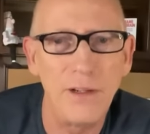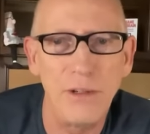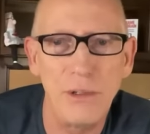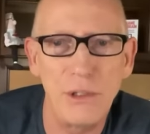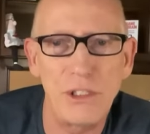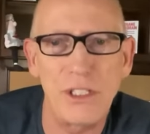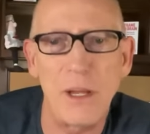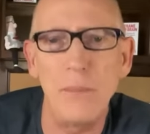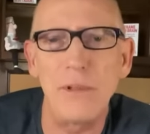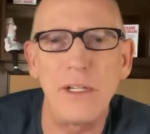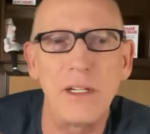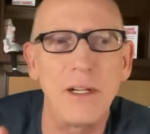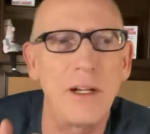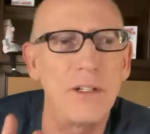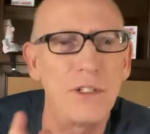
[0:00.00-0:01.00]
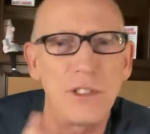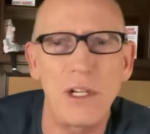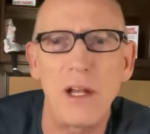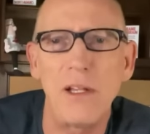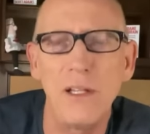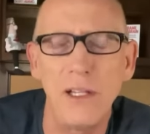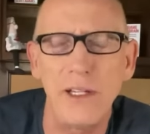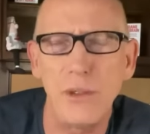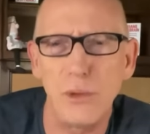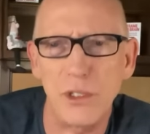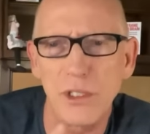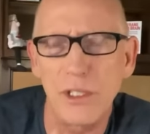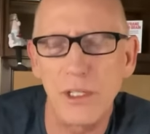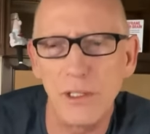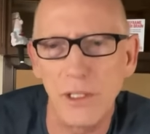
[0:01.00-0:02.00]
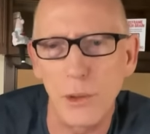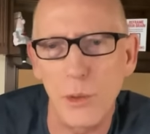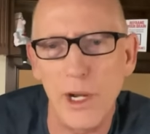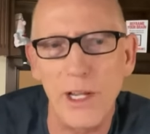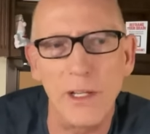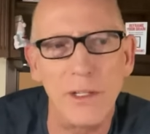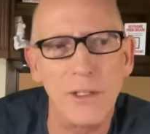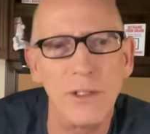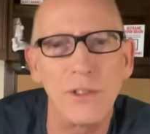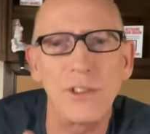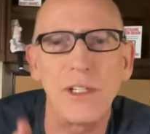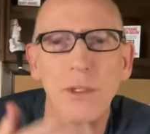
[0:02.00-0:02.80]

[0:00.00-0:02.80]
Something suddenly was killing whales,